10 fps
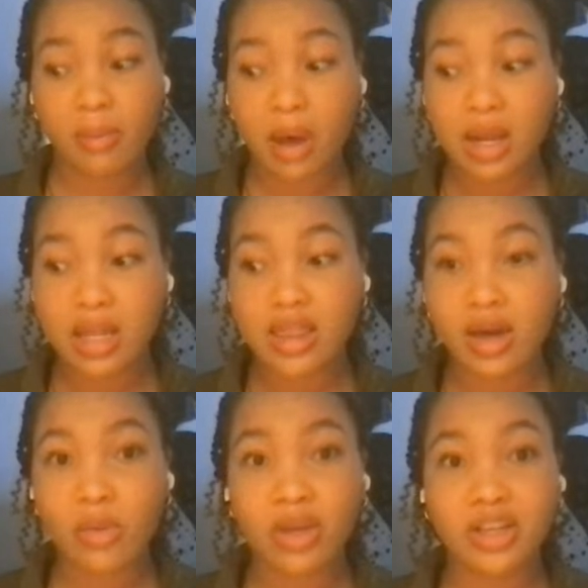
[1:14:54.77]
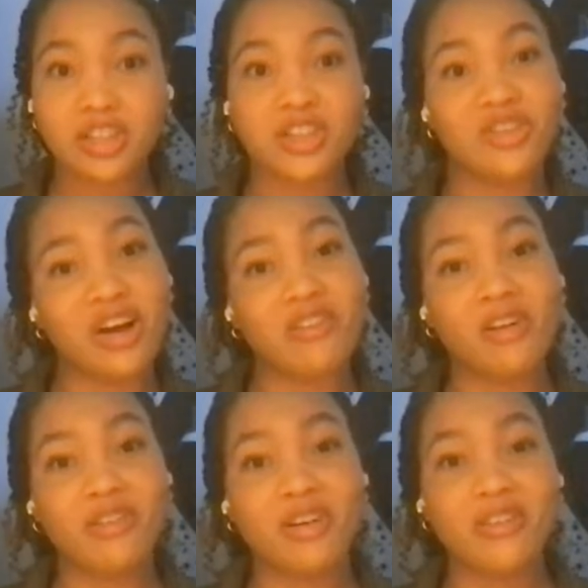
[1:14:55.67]
money that we can survive
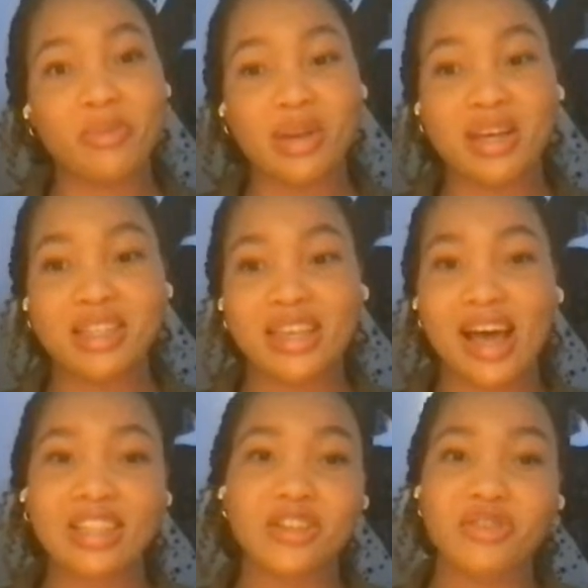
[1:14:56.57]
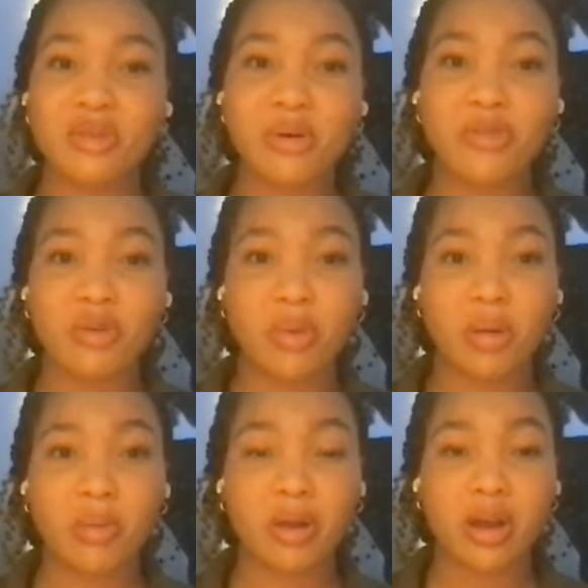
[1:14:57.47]
off of because as a female
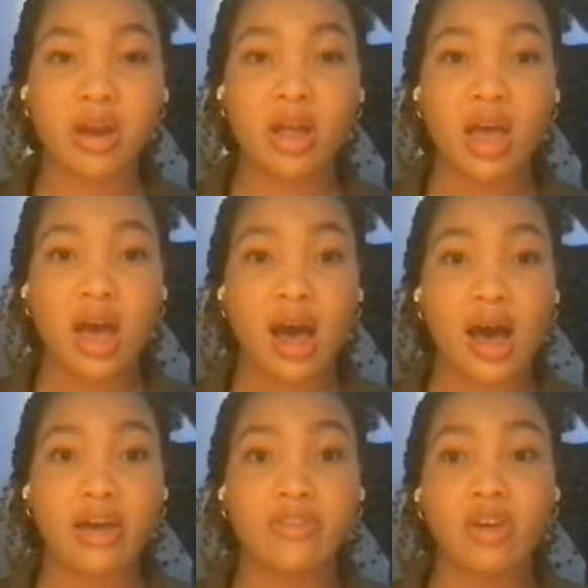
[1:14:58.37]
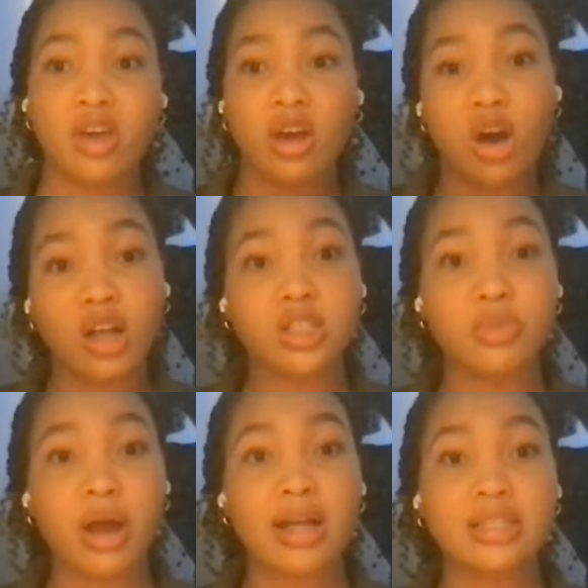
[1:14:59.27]
football player, I've gone to
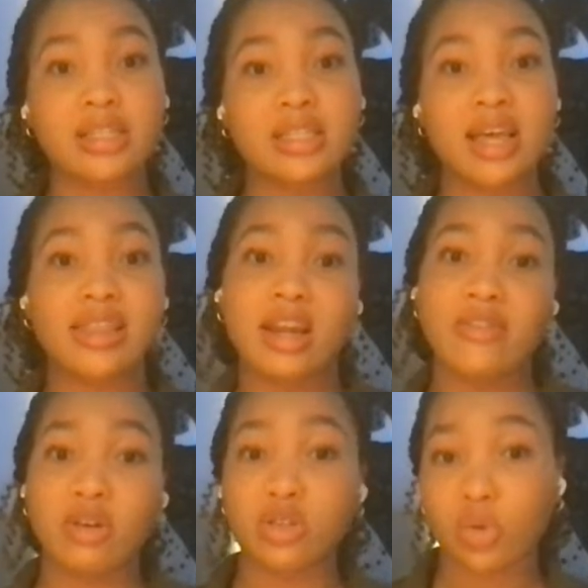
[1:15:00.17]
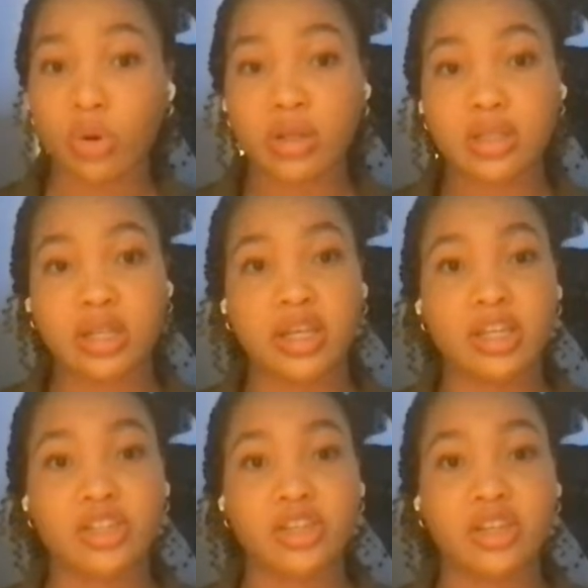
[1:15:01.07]
practice and then I've also worked in a
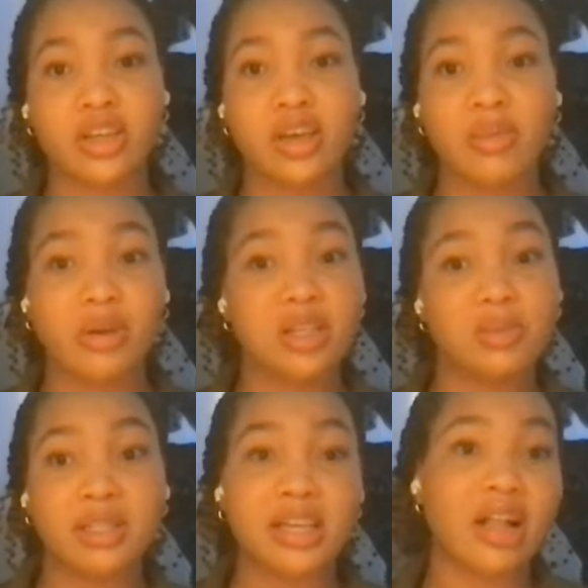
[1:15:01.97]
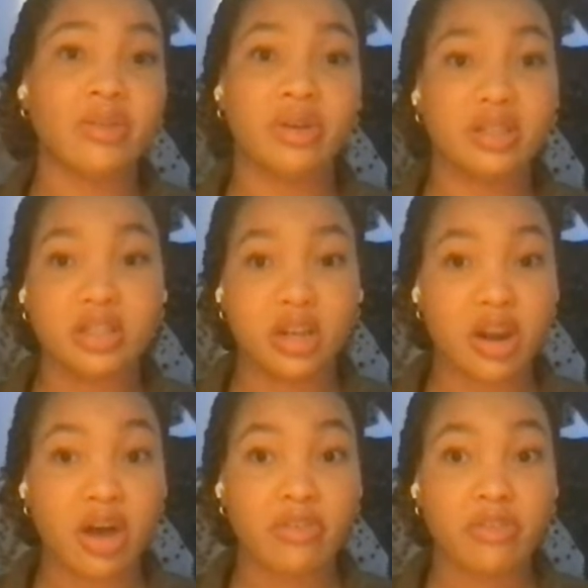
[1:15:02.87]
kitchen because my salary isn't
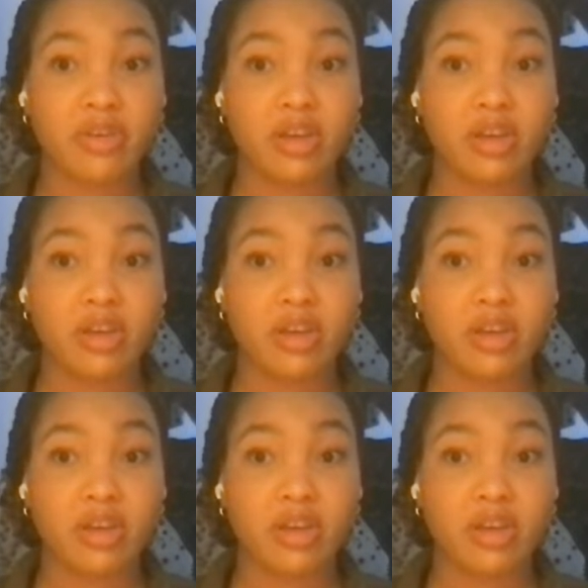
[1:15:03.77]
enough.